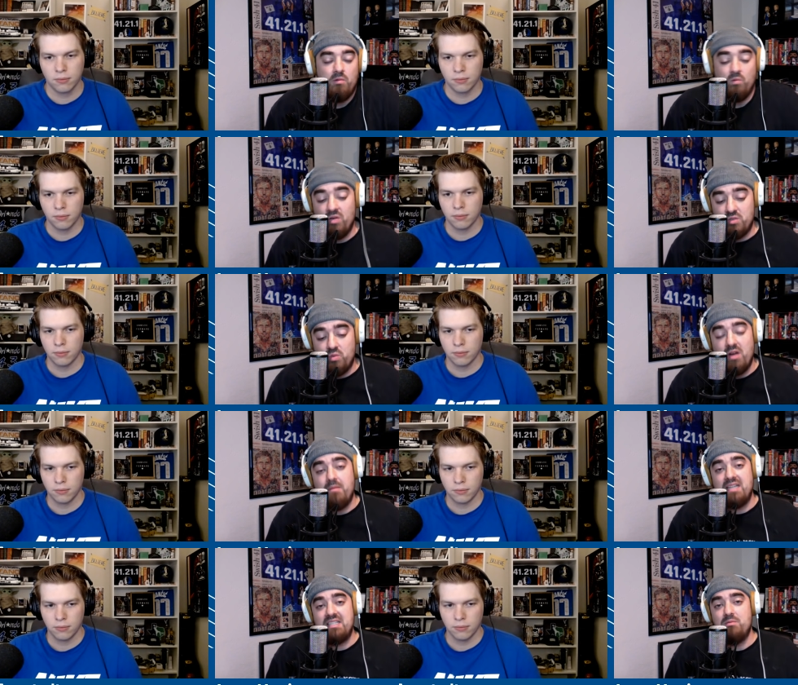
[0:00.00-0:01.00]
Speaker 1: which one
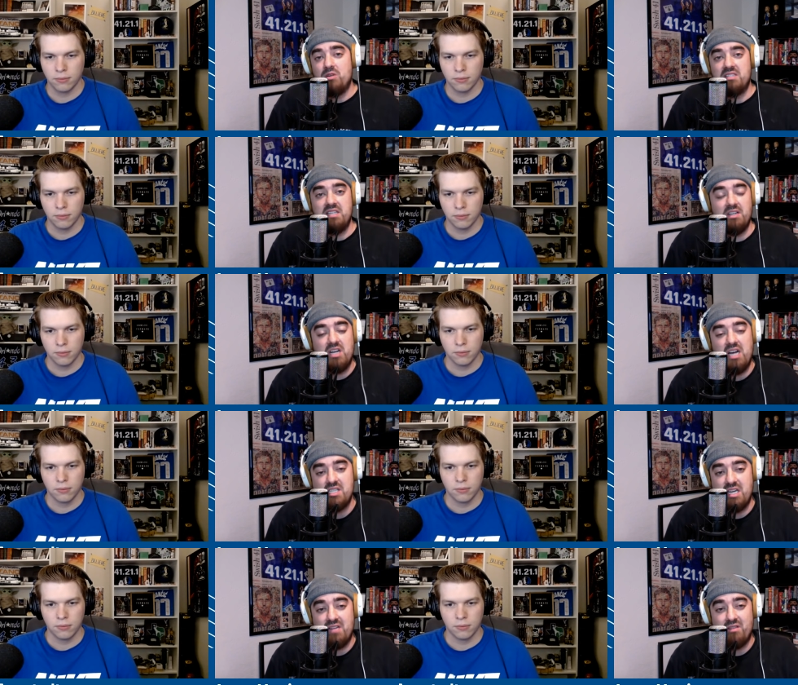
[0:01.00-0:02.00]
Monte Morris is under
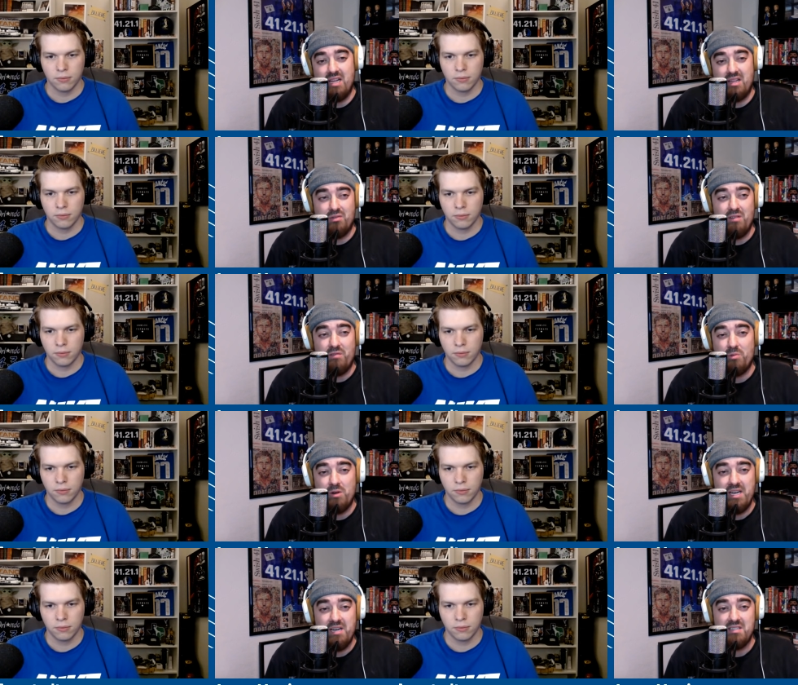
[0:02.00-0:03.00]
contract for like three or four
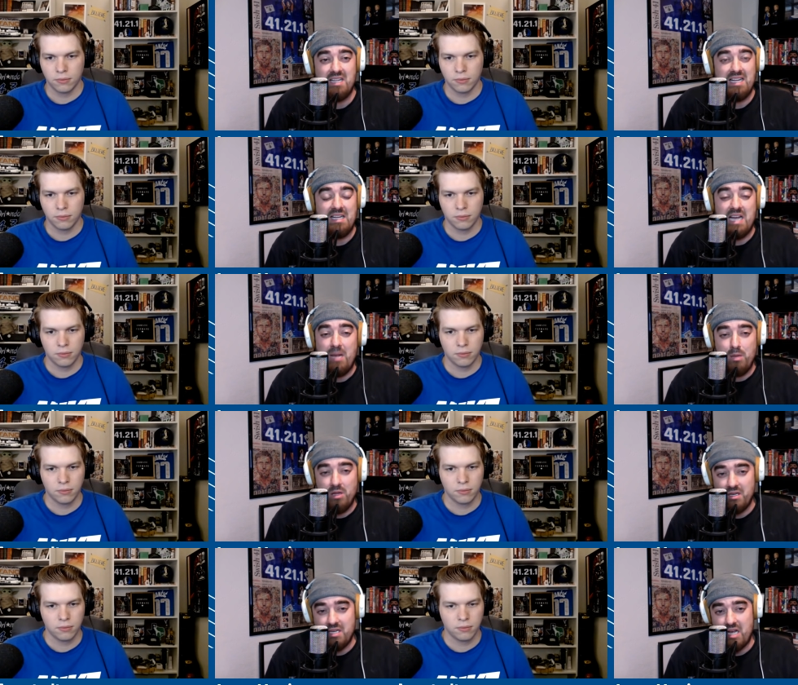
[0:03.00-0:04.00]
more years at like nine
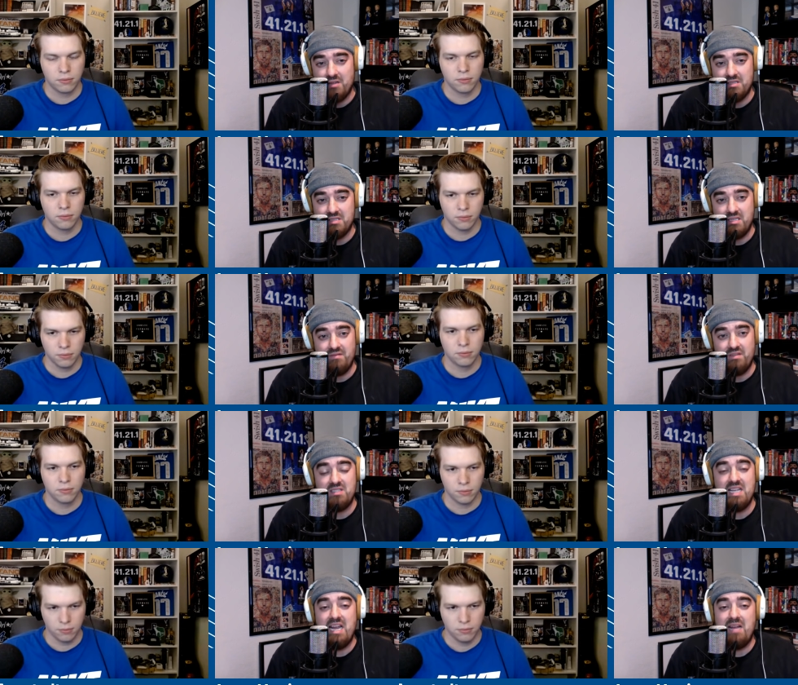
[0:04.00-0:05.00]
million dollars? If they're
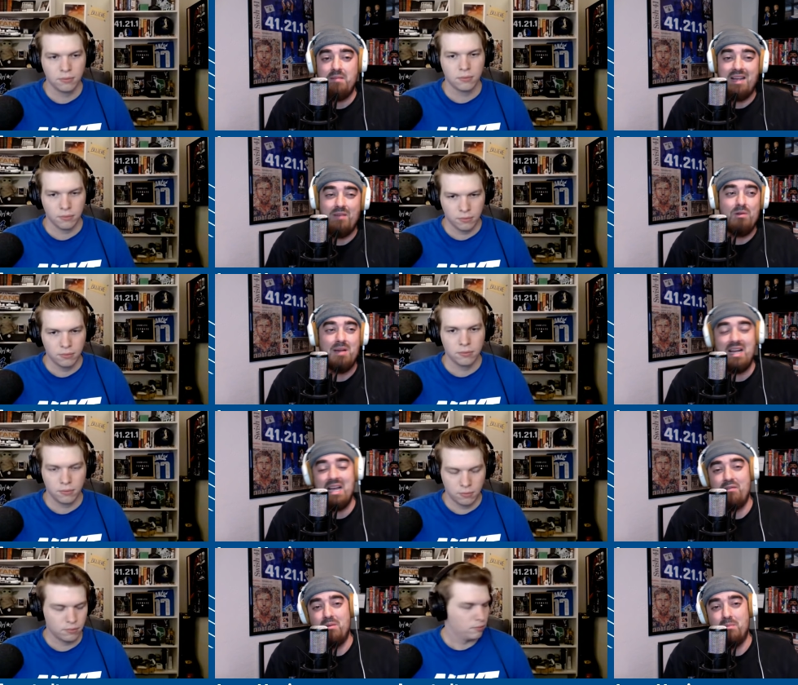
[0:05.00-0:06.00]
saying, man, we might
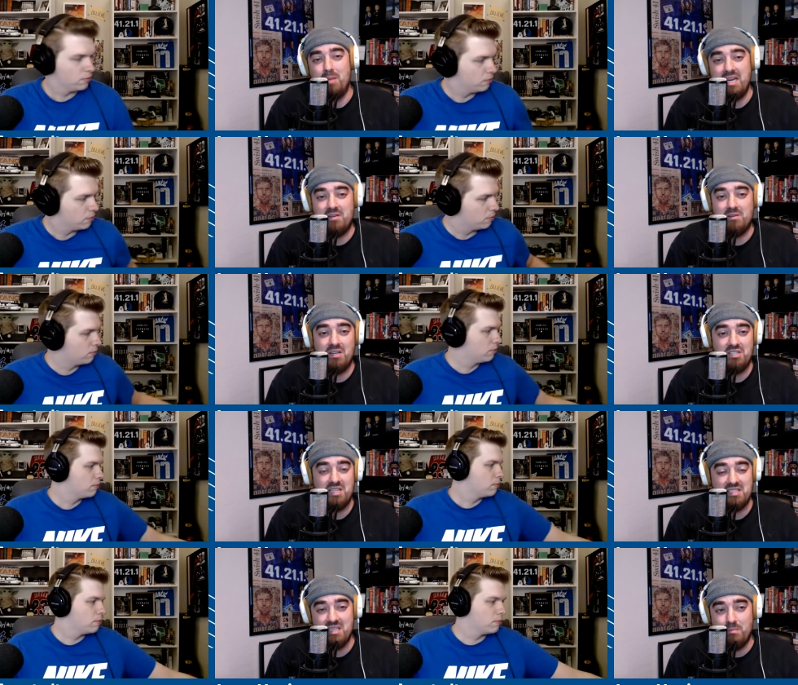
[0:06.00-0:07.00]
have a money crunch
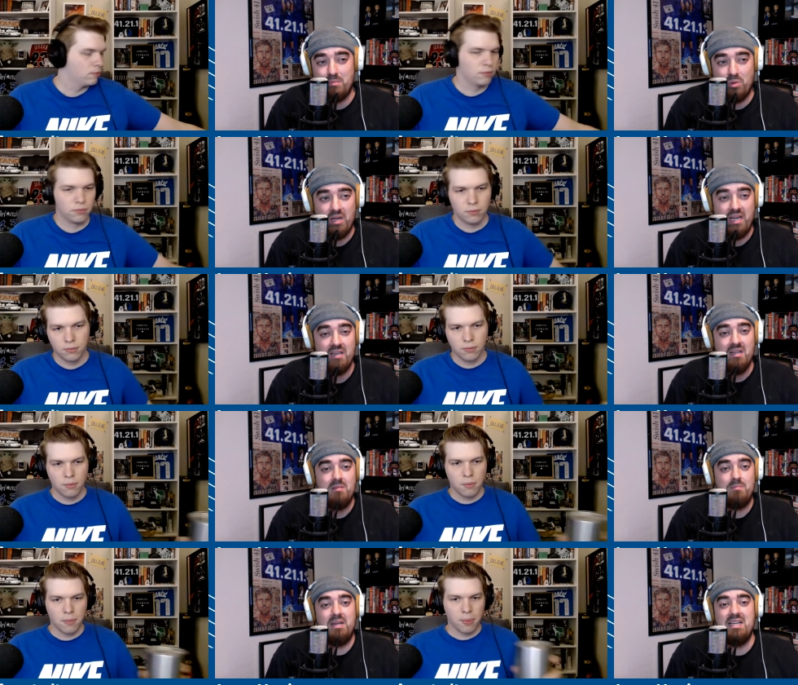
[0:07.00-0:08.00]
at some point,
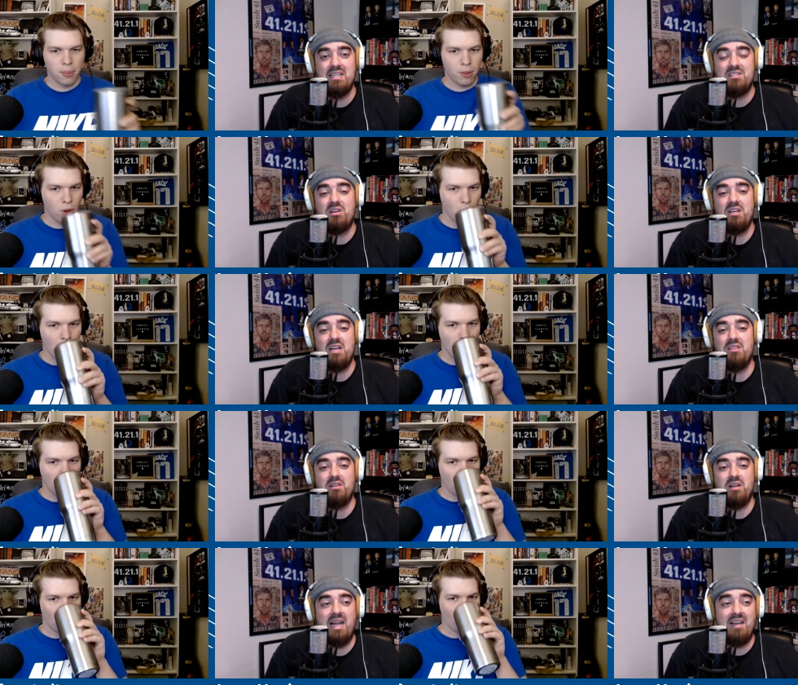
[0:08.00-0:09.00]
but is there
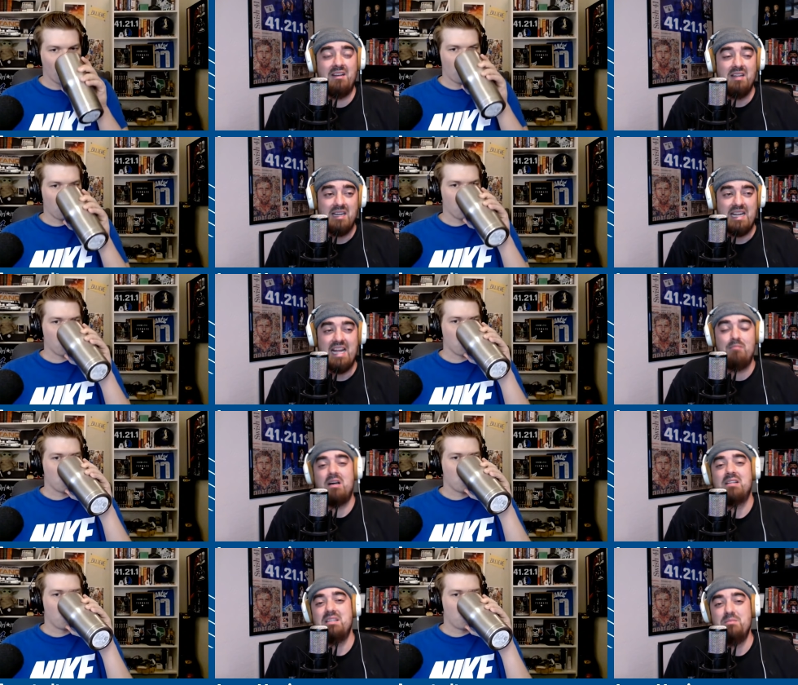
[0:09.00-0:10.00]
another? And can
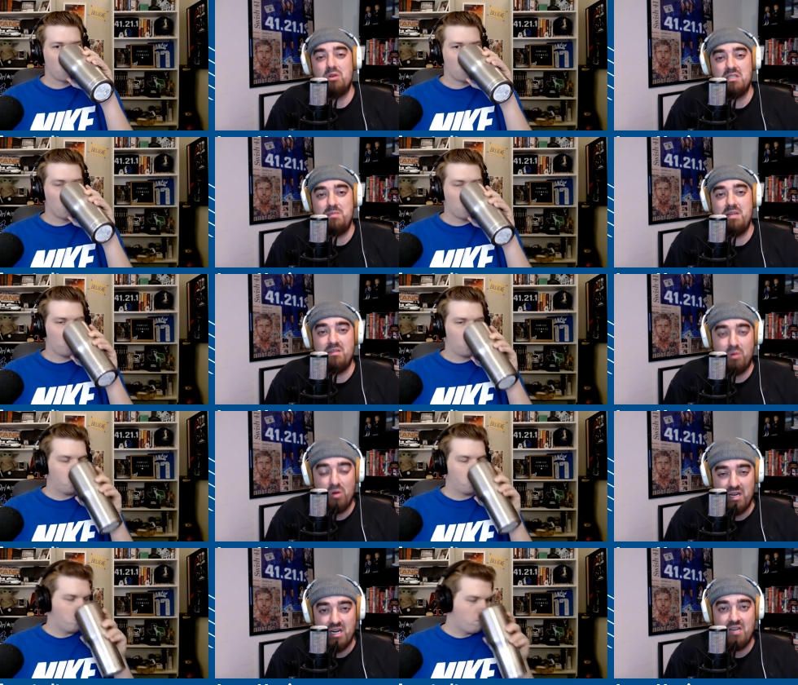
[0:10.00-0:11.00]
Monte Morris be the
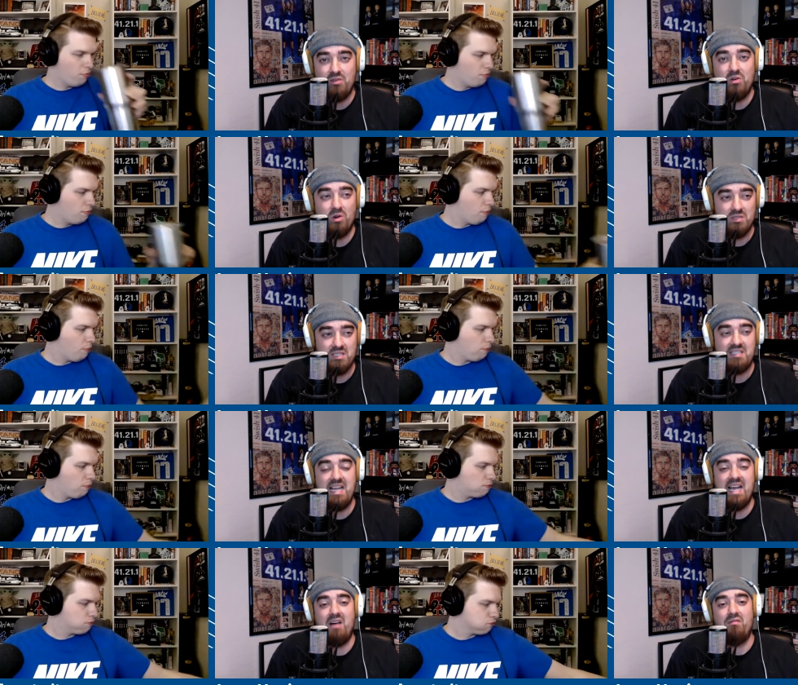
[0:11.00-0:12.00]
point guard who holds us
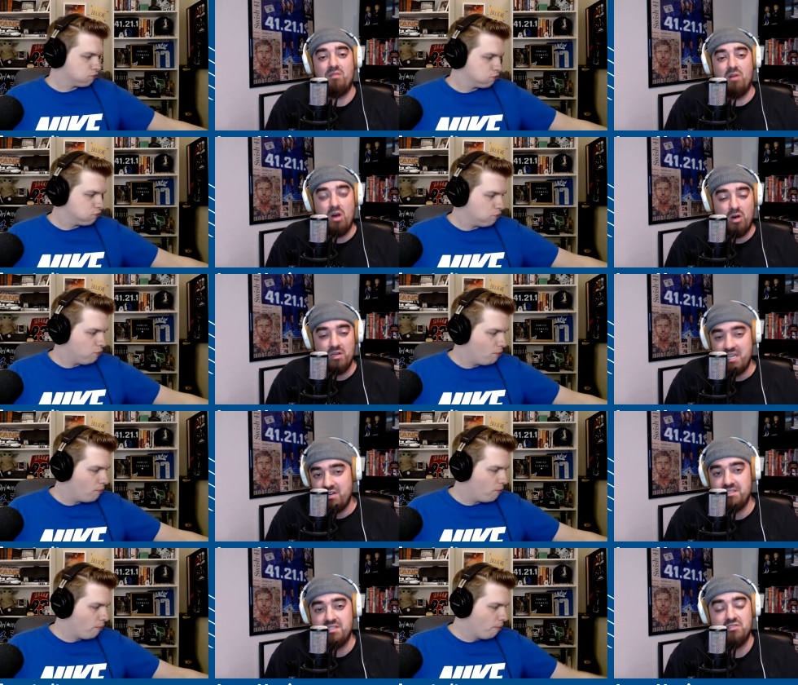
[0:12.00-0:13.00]
down for all
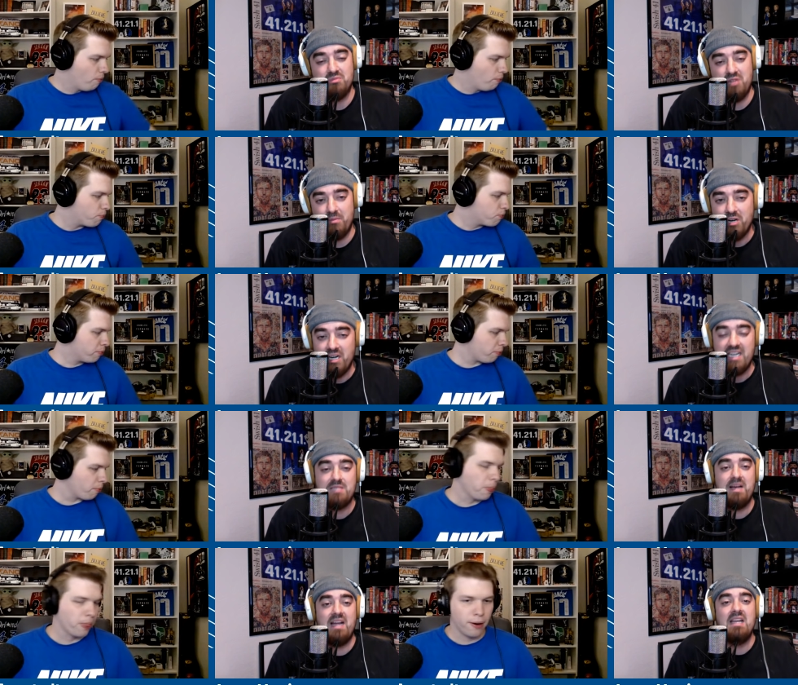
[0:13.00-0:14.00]
year until Jamal Murray
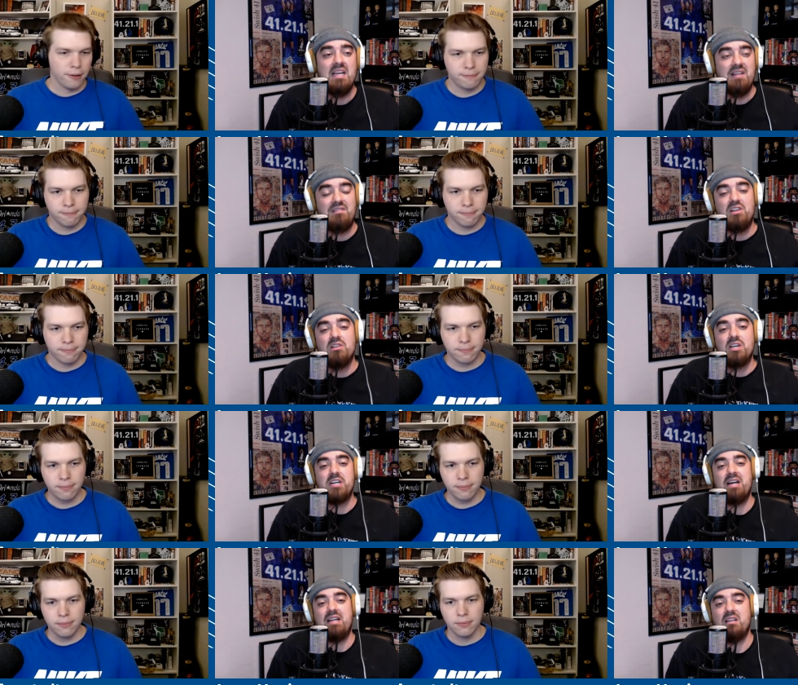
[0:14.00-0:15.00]
gets back? If they're
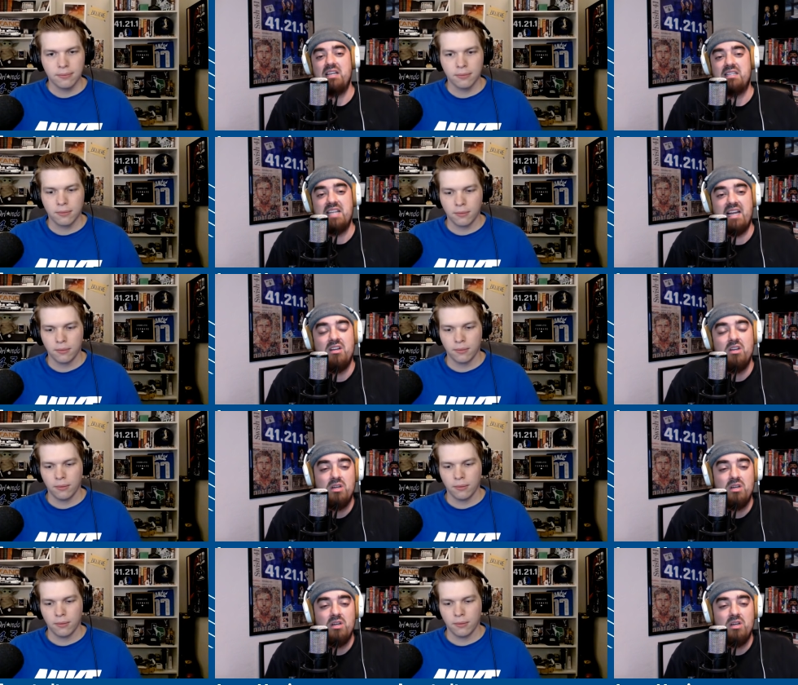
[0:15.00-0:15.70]
looking around the league saying,